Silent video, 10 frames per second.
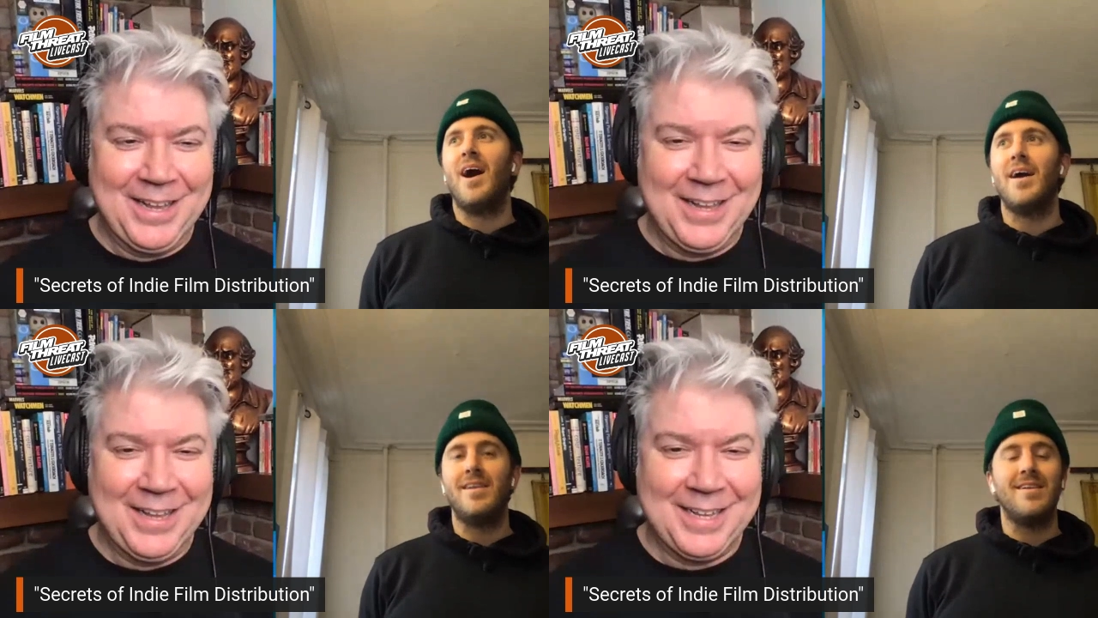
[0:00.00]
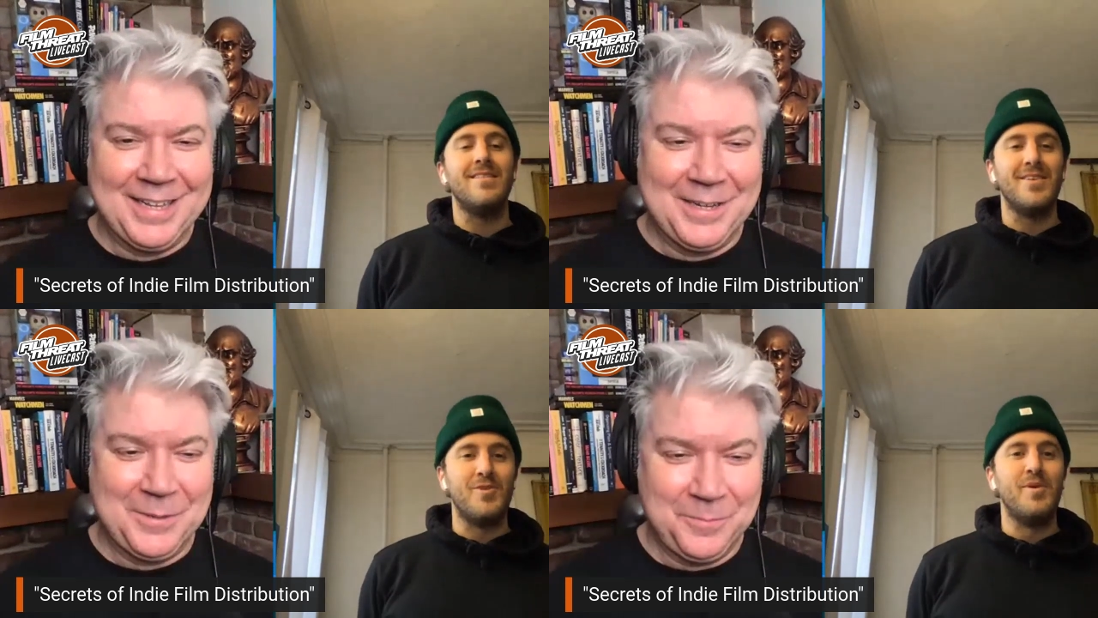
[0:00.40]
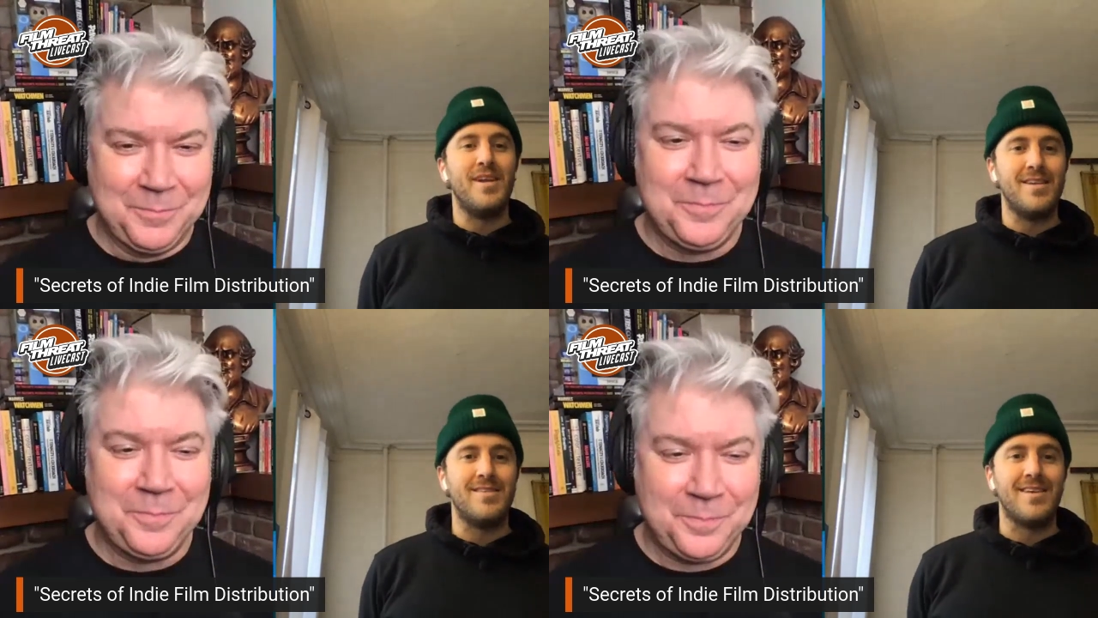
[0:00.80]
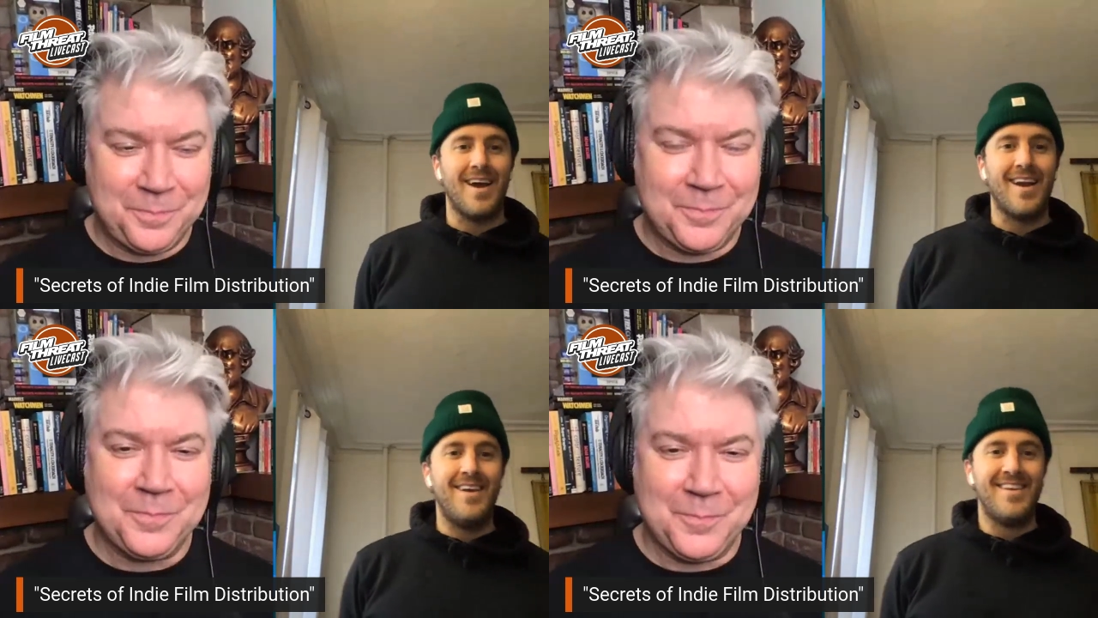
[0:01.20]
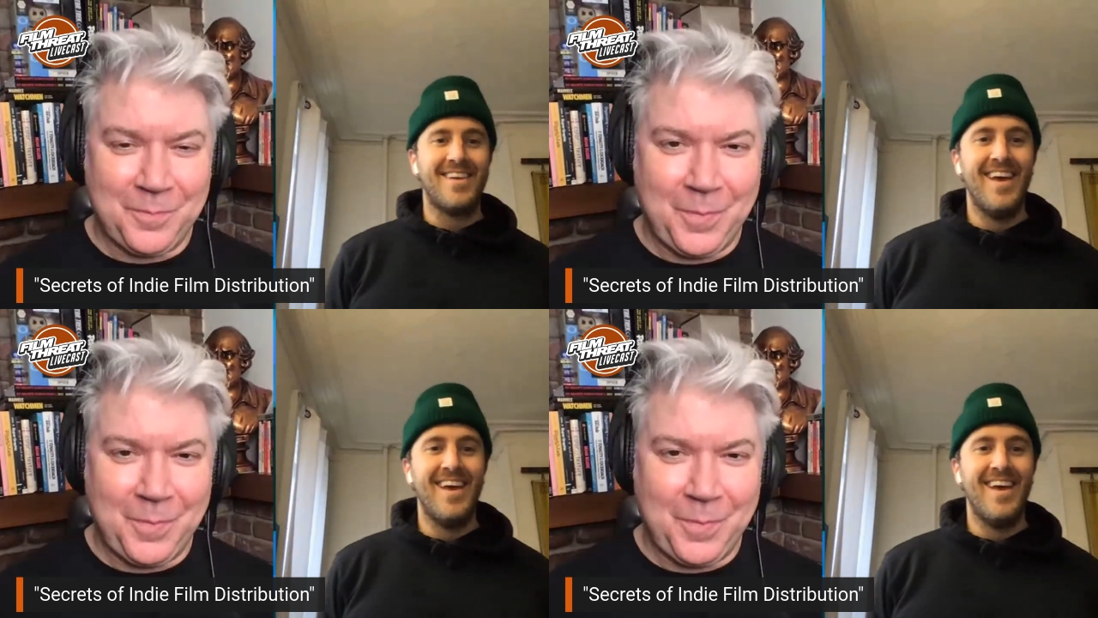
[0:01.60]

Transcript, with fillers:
Speaker 1: behind it a little bit is to kind of